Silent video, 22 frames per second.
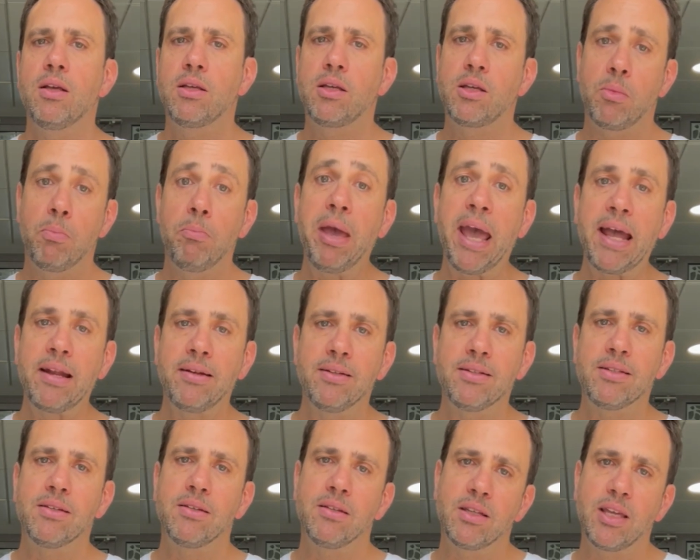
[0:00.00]

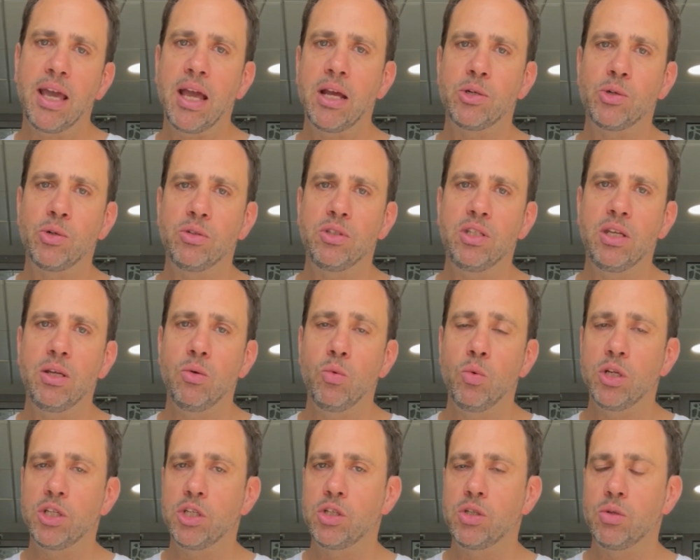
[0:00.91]
combatant casualty,
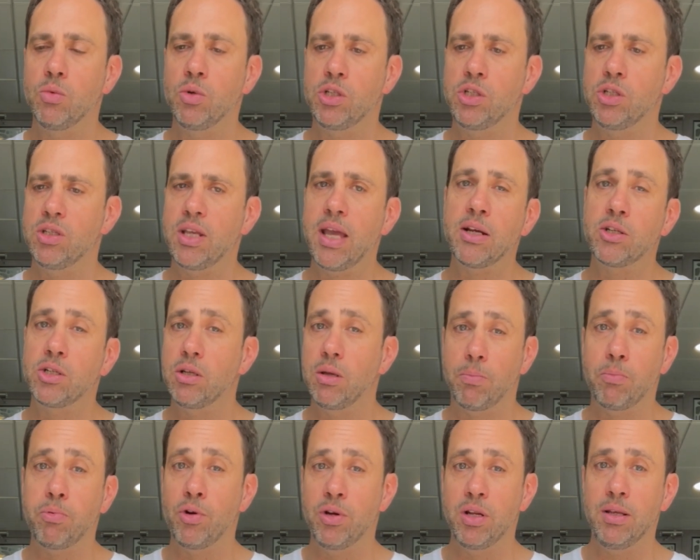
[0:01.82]
which is
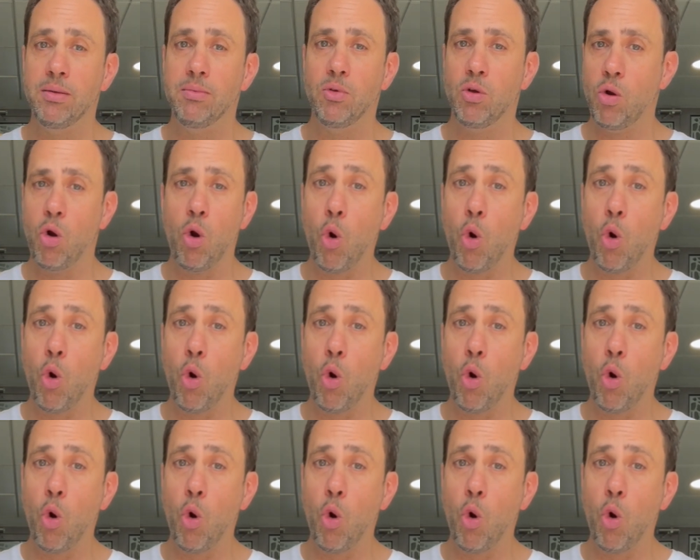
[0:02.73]
actually a pretty